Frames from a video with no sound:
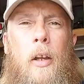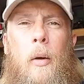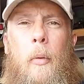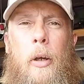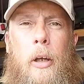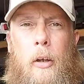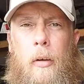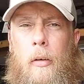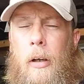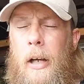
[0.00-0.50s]
There
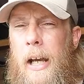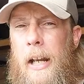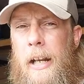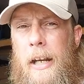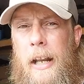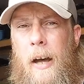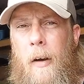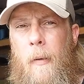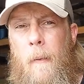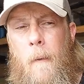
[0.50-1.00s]
we go. I got
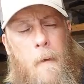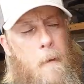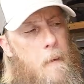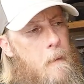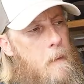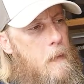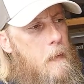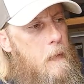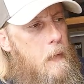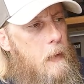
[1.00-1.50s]
it out.
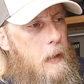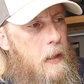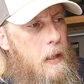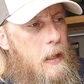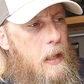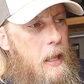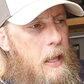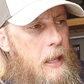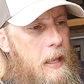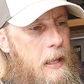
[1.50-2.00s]

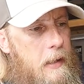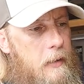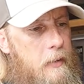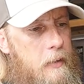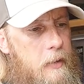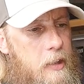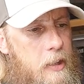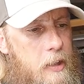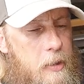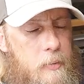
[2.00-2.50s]

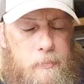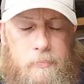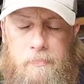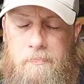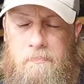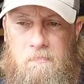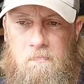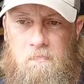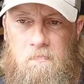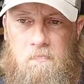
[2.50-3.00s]
And
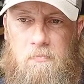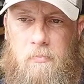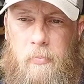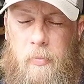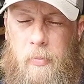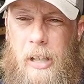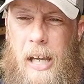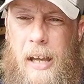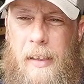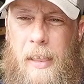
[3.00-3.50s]

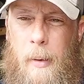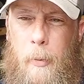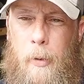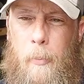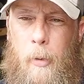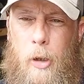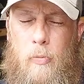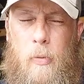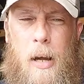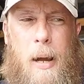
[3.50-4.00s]
yeah, that
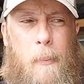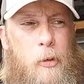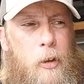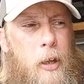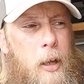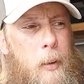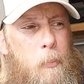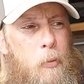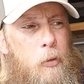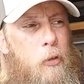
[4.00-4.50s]
pretty much wraps
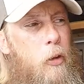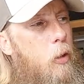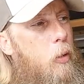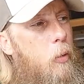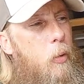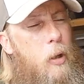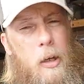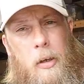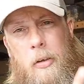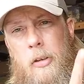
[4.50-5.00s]
it up.
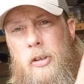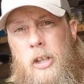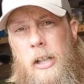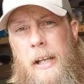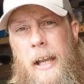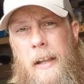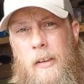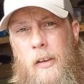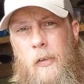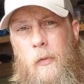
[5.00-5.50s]
So
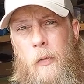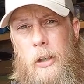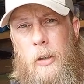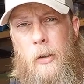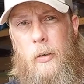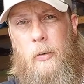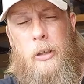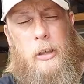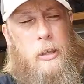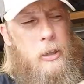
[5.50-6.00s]
check out this
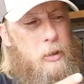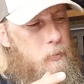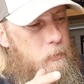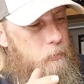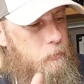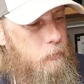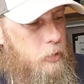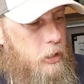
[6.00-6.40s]
video over here.